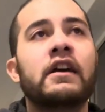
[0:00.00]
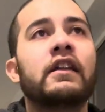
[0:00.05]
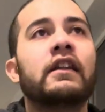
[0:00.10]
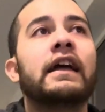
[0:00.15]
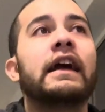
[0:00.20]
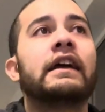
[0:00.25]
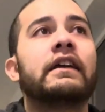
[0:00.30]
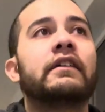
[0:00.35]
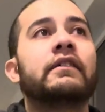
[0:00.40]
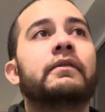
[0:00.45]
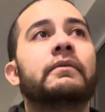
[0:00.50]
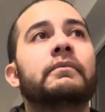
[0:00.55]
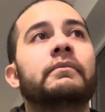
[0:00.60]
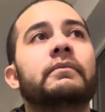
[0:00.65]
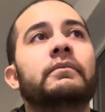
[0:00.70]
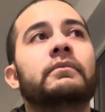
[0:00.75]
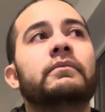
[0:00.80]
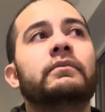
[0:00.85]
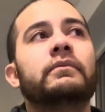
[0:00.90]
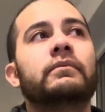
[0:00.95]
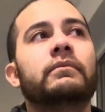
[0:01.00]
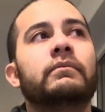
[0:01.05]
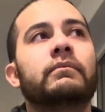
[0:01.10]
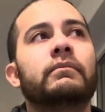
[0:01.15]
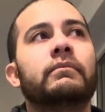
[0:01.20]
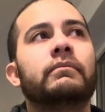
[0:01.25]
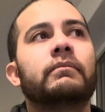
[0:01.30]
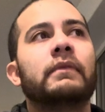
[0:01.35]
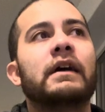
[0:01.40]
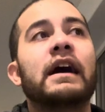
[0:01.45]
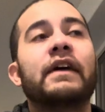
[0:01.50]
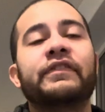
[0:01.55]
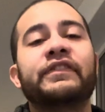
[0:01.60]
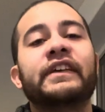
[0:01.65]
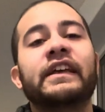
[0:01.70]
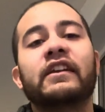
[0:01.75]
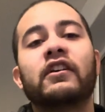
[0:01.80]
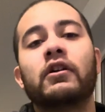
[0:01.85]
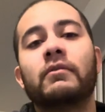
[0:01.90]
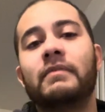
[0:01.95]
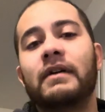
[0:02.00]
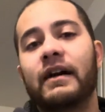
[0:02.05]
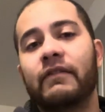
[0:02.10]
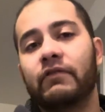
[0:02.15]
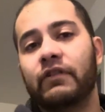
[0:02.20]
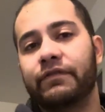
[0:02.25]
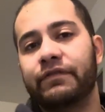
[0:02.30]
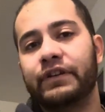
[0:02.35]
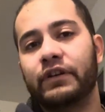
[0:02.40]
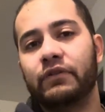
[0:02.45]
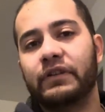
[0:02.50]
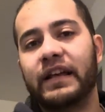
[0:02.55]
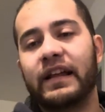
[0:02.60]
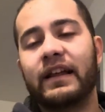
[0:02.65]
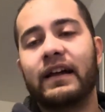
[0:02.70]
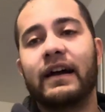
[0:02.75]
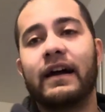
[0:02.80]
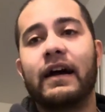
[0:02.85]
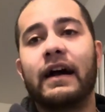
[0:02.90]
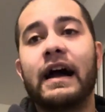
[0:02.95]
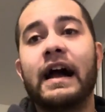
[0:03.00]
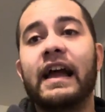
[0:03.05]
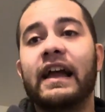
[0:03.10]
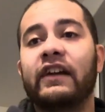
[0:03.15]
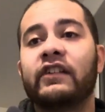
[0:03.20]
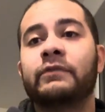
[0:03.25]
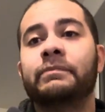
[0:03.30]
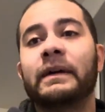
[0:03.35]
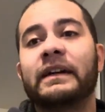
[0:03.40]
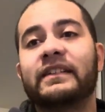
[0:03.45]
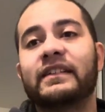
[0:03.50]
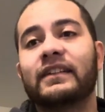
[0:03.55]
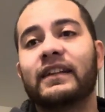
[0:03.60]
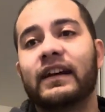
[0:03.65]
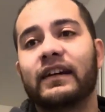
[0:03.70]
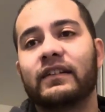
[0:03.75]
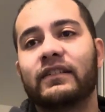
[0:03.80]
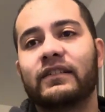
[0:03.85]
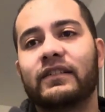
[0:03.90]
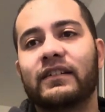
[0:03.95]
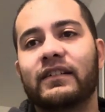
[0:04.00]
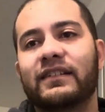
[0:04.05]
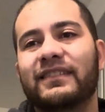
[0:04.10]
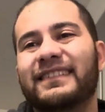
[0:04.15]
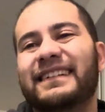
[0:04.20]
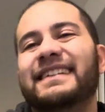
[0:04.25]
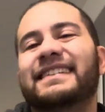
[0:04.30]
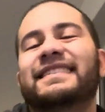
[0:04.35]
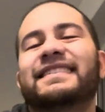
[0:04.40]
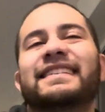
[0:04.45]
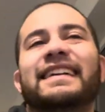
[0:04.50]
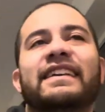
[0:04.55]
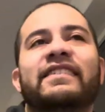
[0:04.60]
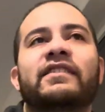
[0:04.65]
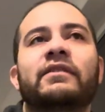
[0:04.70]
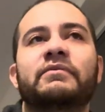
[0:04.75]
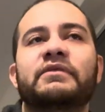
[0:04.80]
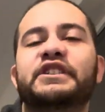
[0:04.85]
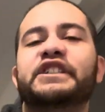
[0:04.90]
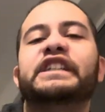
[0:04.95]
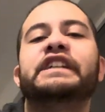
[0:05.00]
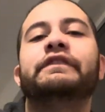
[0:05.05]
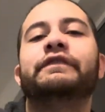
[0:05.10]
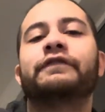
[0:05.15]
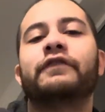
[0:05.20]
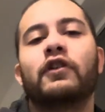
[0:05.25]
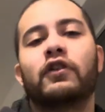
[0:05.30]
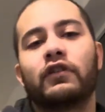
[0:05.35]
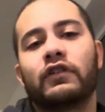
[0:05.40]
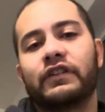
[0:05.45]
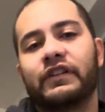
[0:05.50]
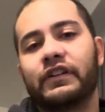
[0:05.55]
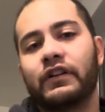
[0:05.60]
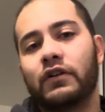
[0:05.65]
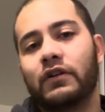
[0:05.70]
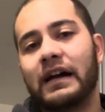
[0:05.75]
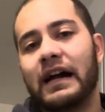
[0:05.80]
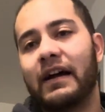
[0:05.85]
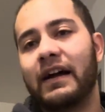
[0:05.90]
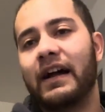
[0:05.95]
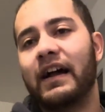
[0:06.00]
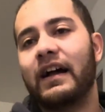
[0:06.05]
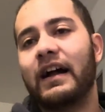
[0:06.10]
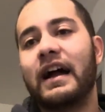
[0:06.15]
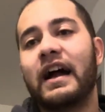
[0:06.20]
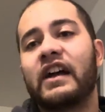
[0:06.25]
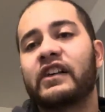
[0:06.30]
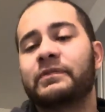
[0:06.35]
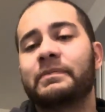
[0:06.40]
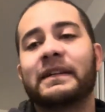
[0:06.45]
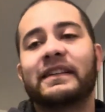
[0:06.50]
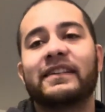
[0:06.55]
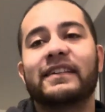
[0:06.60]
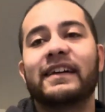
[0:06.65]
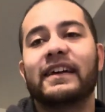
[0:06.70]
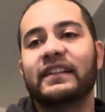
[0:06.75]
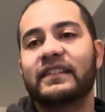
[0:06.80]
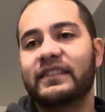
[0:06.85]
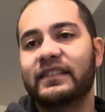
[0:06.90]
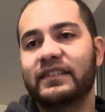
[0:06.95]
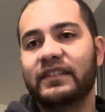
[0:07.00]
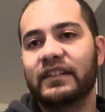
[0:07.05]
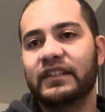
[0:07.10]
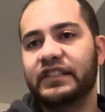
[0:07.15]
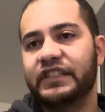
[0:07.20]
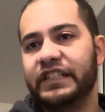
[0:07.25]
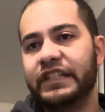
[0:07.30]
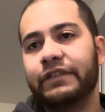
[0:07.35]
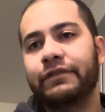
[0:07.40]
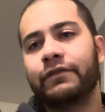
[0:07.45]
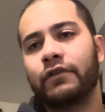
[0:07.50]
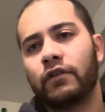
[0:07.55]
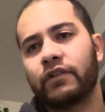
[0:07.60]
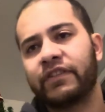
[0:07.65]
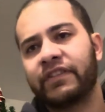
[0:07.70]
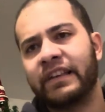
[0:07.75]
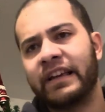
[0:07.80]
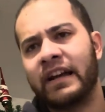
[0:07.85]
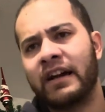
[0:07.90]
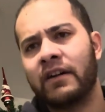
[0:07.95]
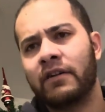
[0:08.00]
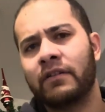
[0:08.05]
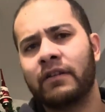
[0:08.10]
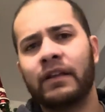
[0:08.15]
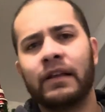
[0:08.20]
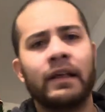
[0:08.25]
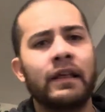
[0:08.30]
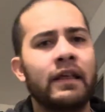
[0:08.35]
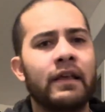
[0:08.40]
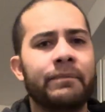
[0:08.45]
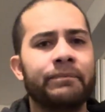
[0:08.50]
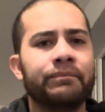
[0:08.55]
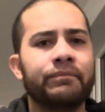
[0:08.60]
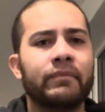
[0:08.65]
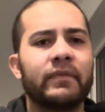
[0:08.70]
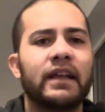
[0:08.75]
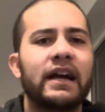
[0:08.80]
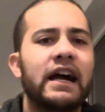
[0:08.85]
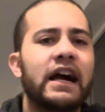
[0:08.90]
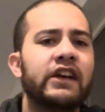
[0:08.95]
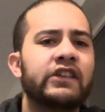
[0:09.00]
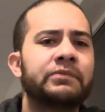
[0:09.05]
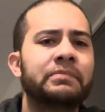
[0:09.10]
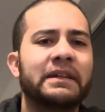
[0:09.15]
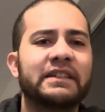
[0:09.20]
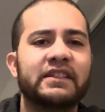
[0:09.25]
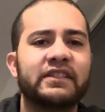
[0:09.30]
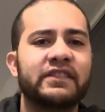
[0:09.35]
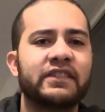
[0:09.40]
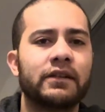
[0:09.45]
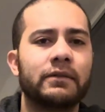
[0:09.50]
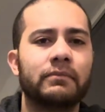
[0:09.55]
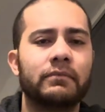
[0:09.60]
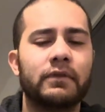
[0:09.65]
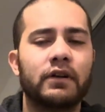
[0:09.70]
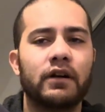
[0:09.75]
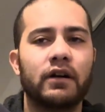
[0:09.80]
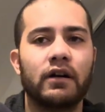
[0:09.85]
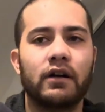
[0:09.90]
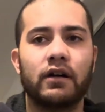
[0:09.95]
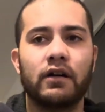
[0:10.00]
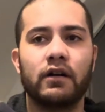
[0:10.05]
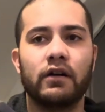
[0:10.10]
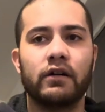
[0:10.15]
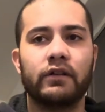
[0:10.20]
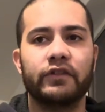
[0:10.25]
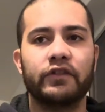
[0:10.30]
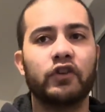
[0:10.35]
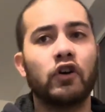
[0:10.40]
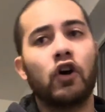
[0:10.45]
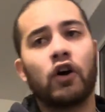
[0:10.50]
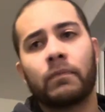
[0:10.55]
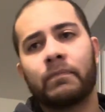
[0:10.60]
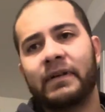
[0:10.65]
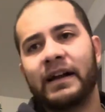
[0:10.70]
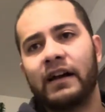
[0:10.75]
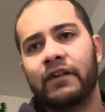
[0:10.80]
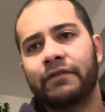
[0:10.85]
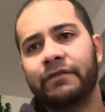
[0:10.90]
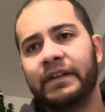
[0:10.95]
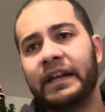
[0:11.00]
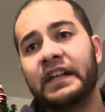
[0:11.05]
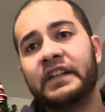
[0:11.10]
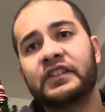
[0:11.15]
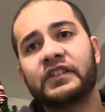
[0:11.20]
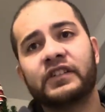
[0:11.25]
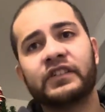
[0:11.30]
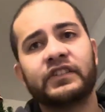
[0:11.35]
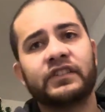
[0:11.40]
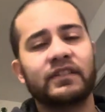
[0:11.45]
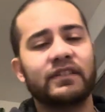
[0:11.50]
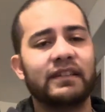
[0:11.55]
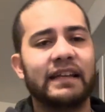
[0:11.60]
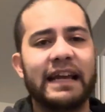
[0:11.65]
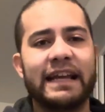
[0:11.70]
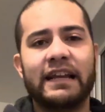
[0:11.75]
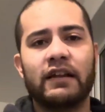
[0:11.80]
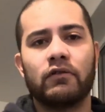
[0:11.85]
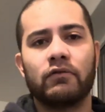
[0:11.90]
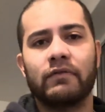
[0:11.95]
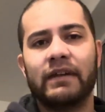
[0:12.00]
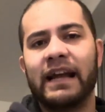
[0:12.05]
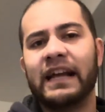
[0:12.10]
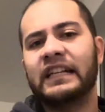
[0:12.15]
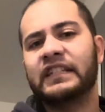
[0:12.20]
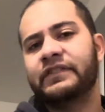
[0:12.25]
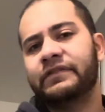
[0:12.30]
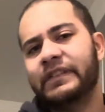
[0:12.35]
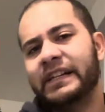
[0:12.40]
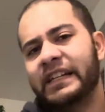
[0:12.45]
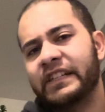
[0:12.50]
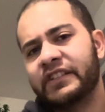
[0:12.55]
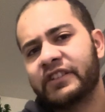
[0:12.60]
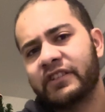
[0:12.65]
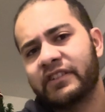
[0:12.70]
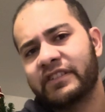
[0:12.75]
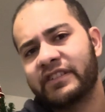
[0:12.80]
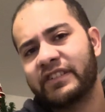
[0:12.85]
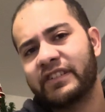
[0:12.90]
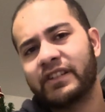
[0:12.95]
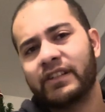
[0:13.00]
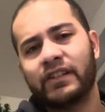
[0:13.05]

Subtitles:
Like, I've said it on my review that I expected like some G-Funk, you know. I expected that G-Funk sound. I expected some Dog Pound features, Lady of Rage features.